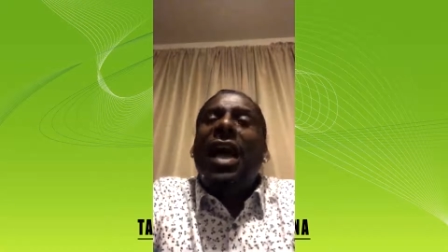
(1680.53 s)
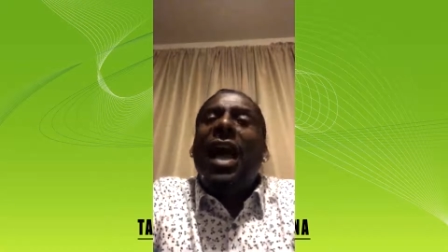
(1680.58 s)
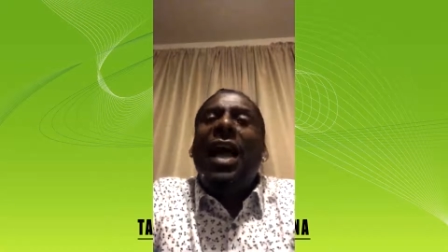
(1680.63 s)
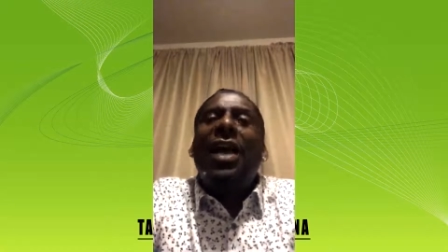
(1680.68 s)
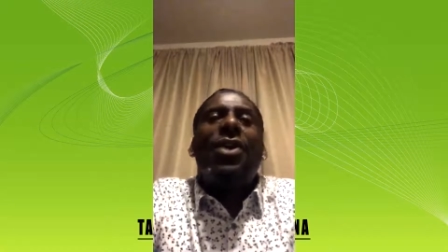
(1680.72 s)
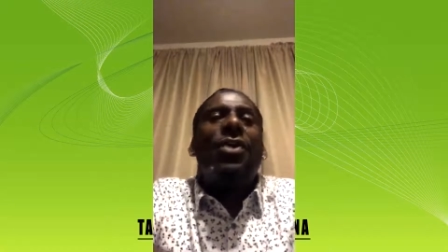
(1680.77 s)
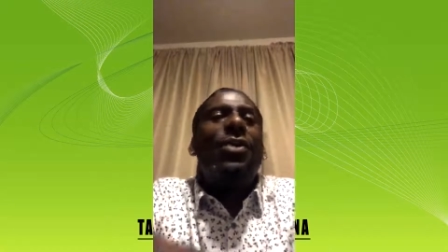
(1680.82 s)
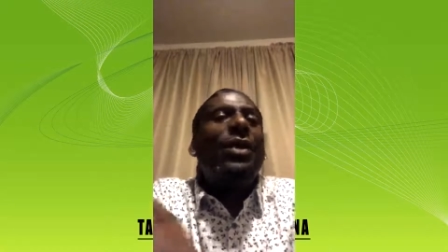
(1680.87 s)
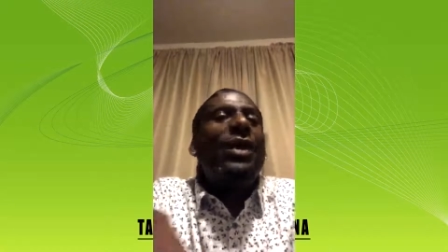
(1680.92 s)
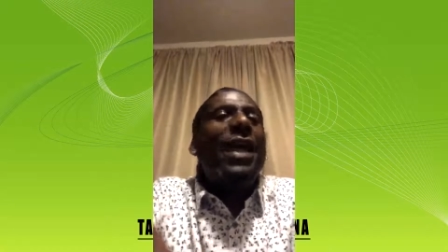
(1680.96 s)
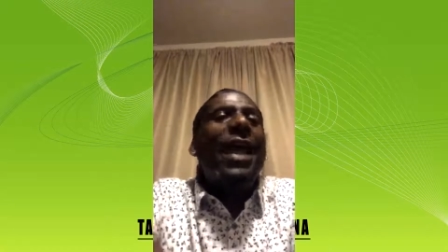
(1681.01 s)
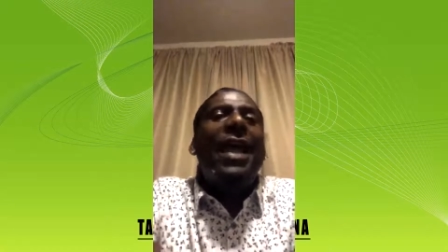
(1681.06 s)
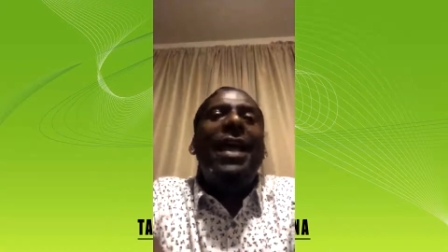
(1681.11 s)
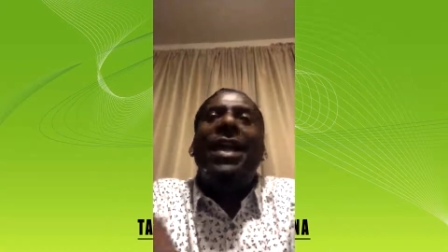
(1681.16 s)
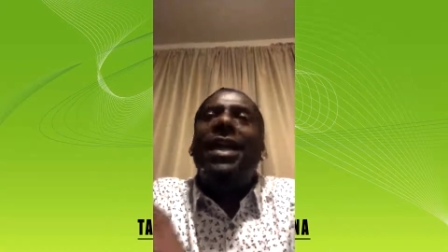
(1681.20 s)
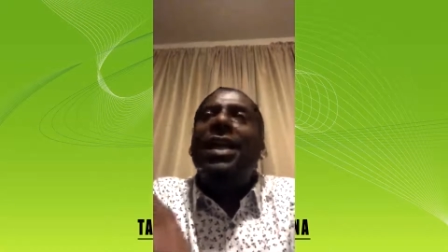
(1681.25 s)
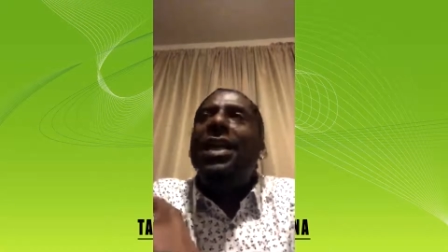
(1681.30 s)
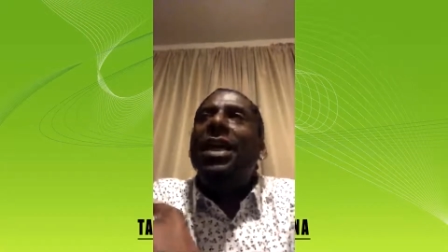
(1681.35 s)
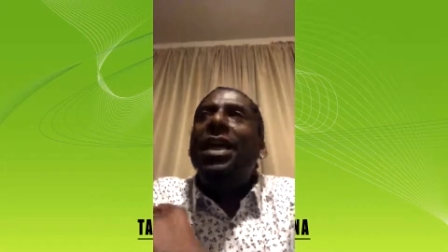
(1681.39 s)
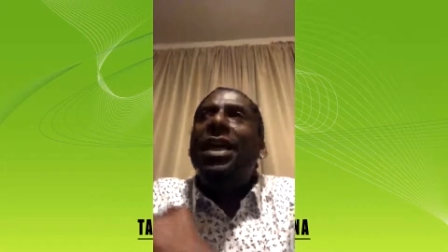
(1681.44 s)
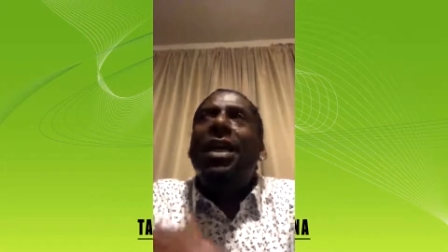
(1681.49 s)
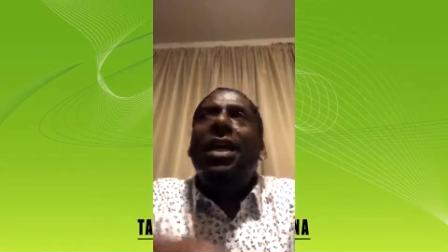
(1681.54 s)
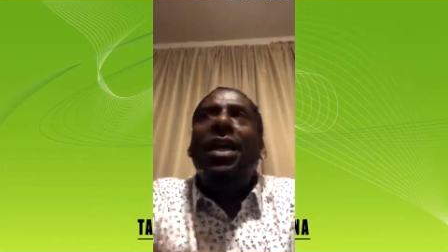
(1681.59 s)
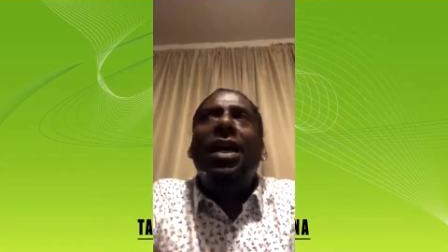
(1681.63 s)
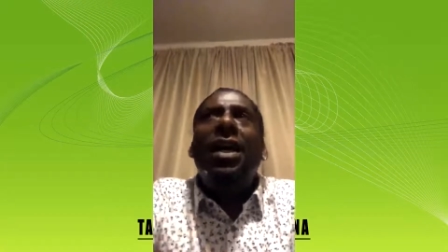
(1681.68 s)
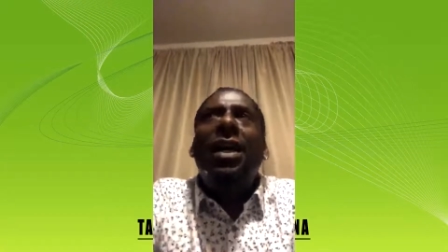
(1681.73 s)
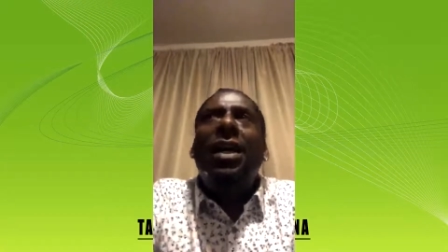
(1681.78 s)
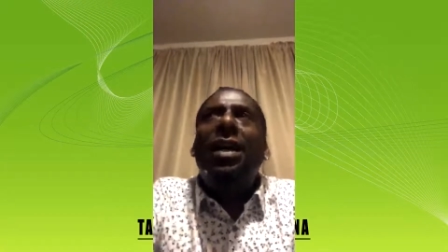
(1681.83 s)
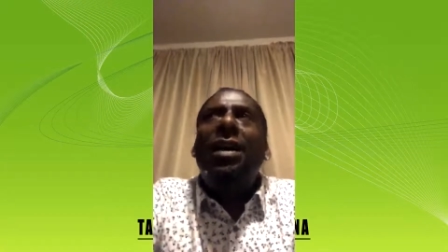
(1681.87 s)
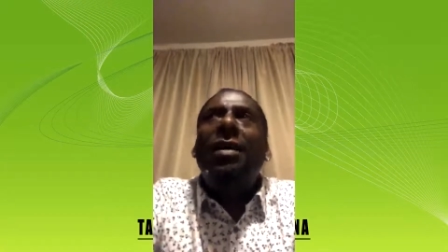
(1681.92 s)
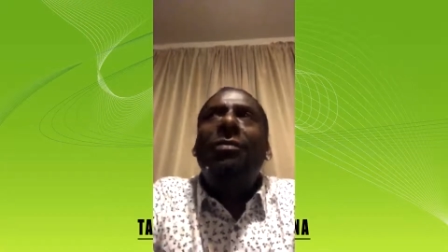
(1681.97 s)
I created
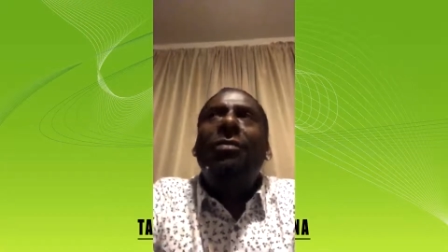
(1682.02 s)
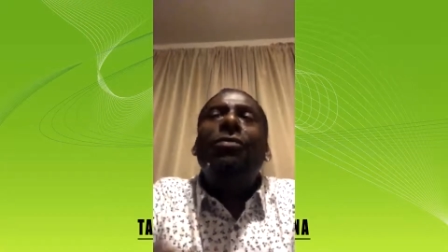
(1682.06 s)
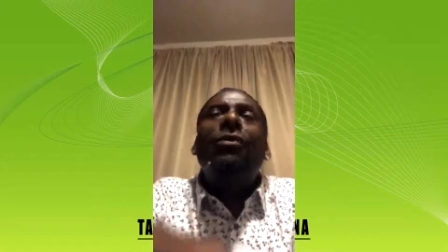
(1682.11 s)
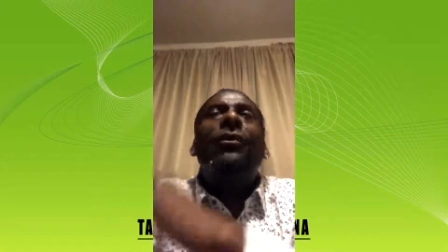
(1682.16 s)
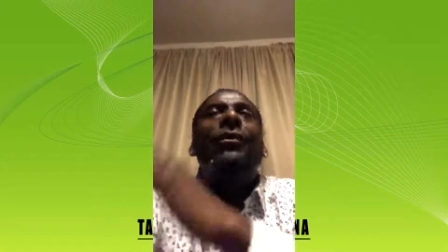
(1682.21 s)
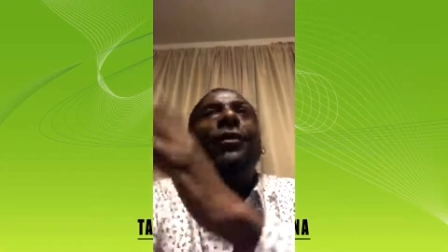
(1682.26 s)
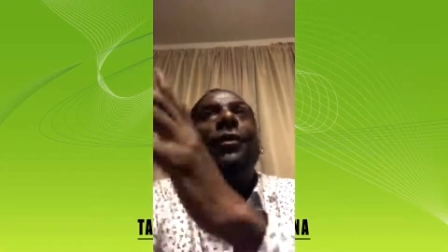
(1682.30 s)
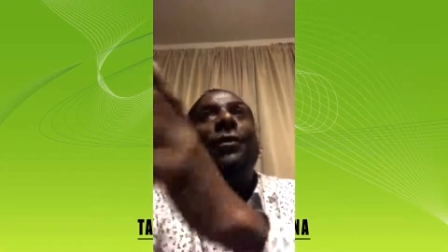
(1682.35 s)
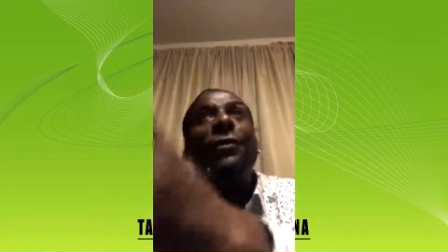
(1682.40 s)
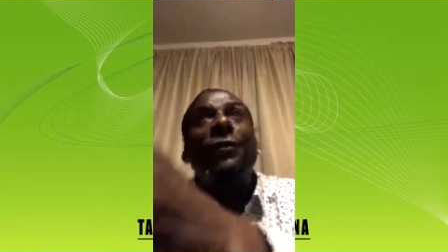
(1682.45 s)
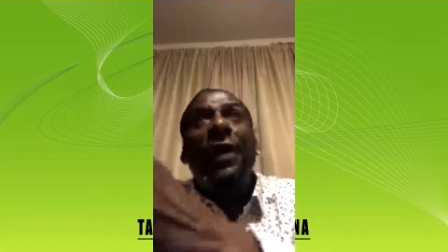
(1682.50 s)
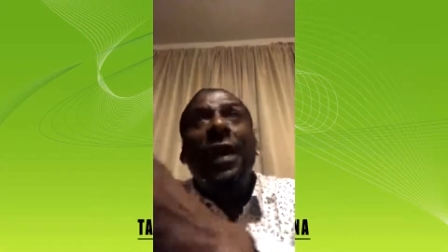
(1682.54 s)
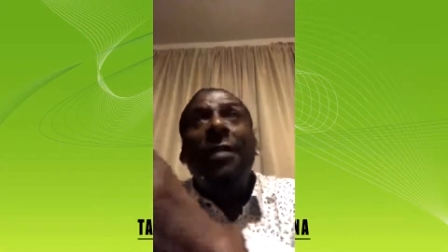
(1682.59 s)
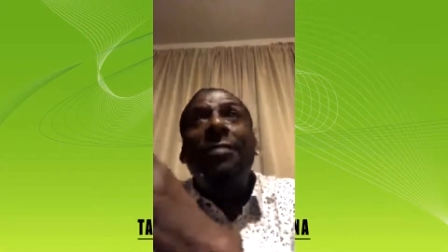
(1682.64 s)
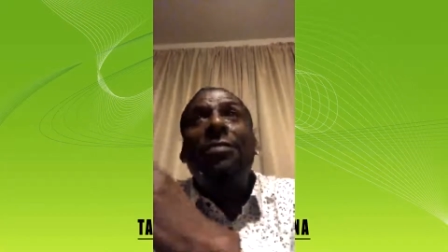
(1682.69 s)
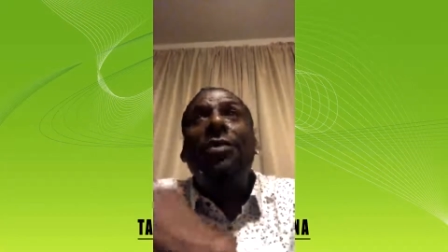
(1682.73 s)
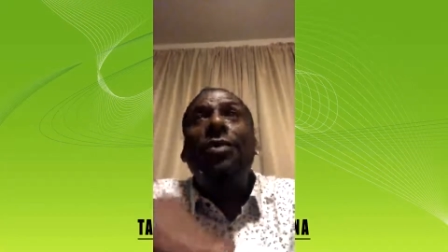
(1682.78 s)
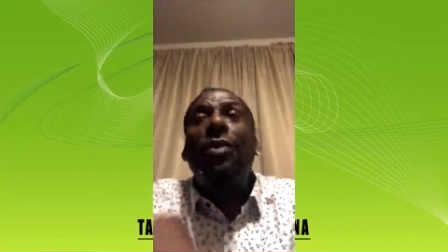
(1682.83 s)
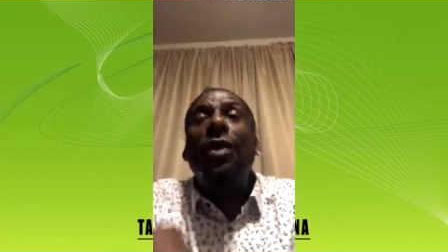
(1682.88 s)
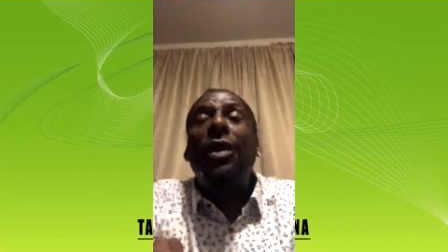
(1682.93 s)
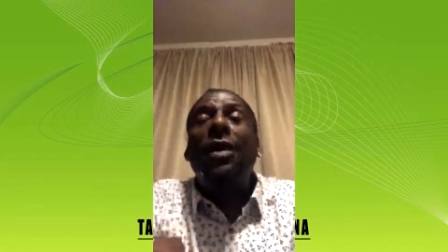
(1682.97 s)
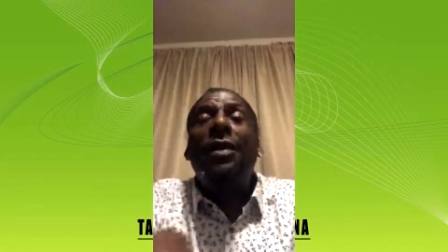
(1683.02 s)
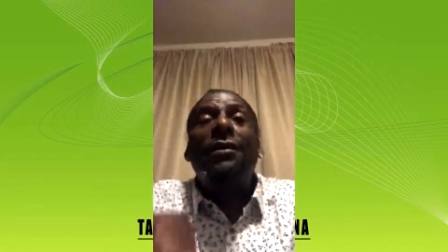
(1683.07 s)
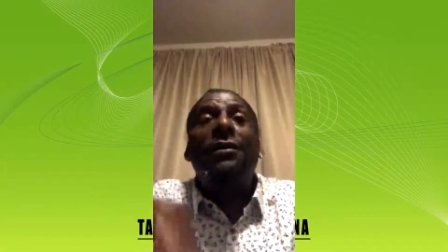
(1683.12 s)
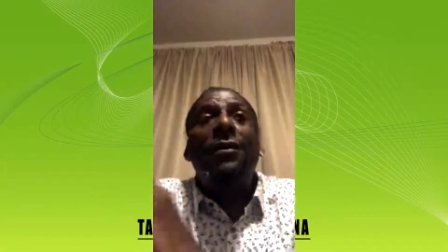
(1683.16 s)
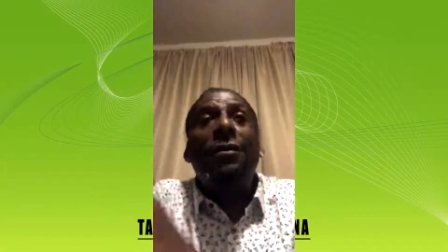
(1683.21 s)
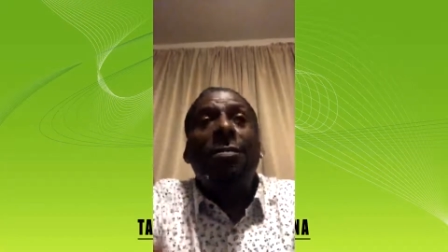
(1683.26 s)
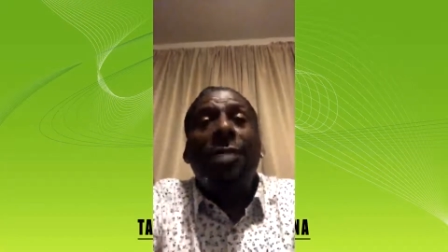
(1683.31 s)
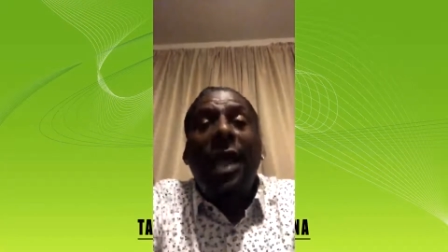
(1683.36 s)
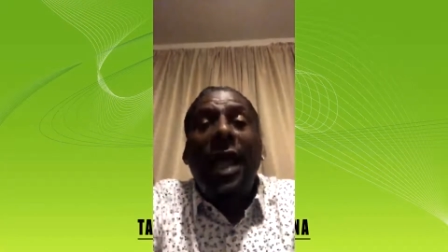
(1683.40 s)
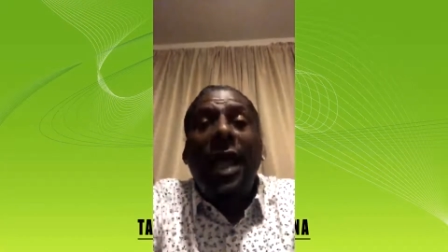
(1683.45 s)
for February
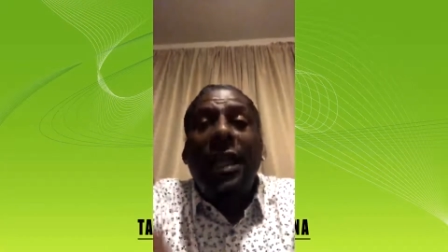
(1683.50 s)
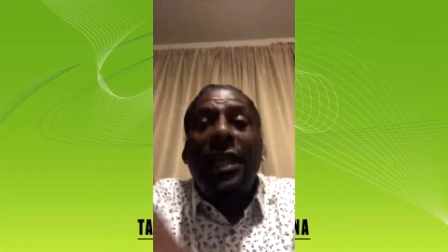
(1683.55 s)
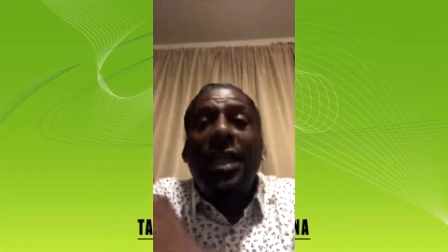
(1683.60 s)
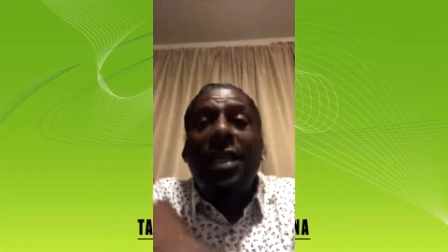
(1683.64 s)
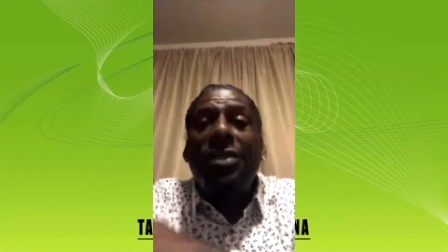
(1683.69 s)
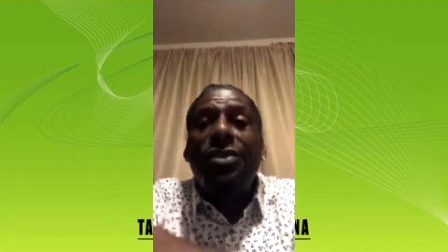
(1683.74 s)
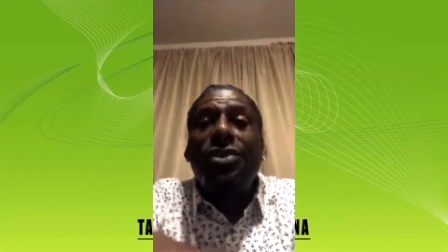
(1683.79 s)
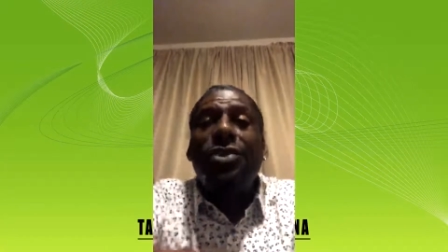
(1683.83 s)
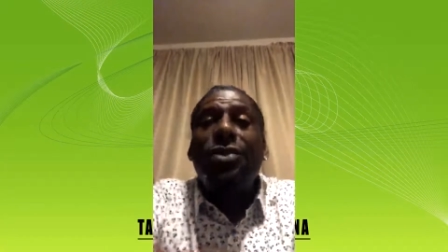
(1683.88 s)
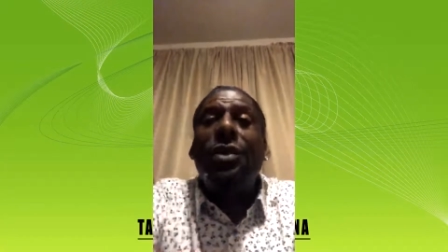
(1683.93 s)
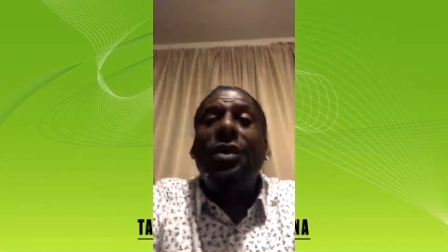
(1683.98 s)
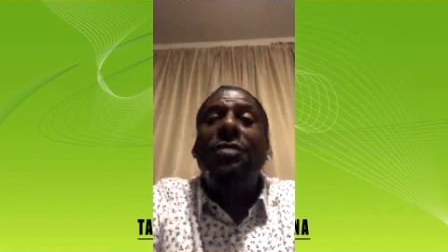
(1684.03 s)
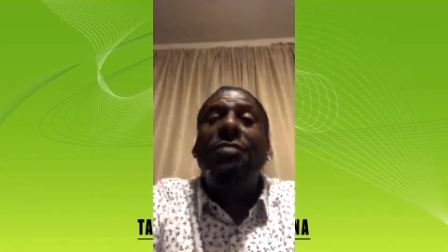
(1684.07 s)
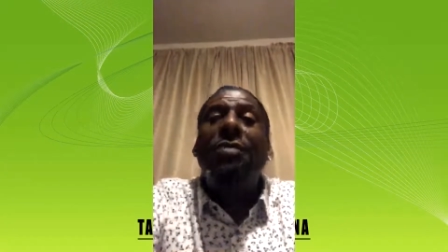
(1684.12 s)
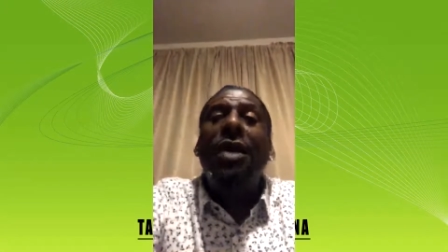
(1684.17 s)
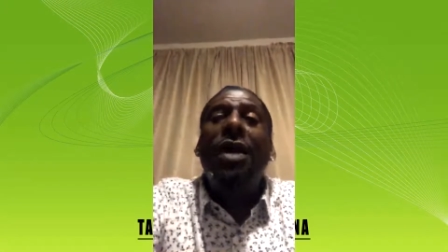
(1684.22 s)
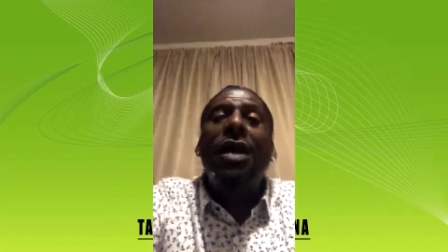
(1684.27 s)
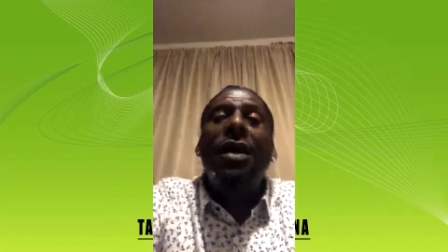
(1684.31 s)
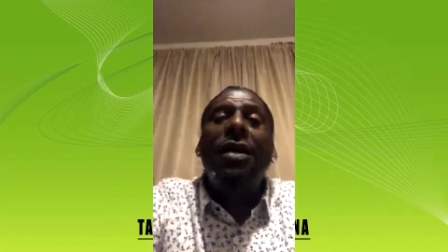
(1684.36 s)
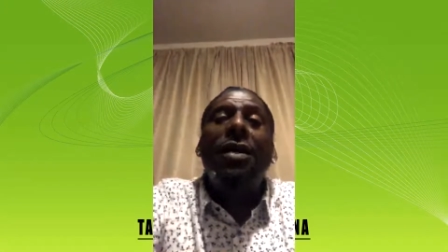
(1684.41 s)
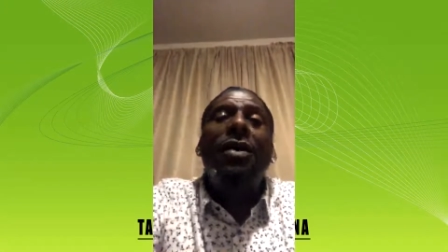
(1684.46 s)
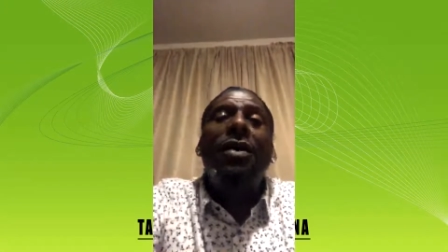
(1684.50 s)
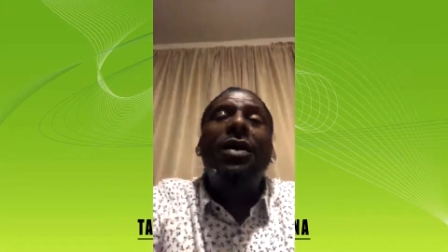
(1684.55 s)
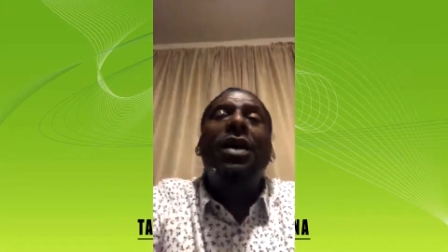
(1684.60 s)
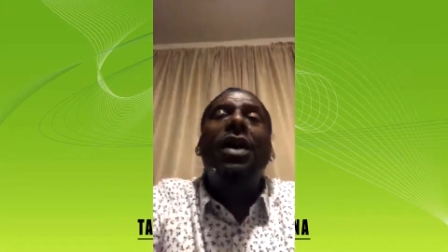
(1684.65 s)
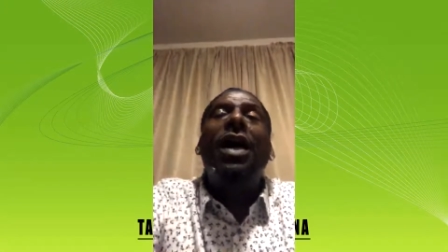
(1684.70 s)
for Black History Month.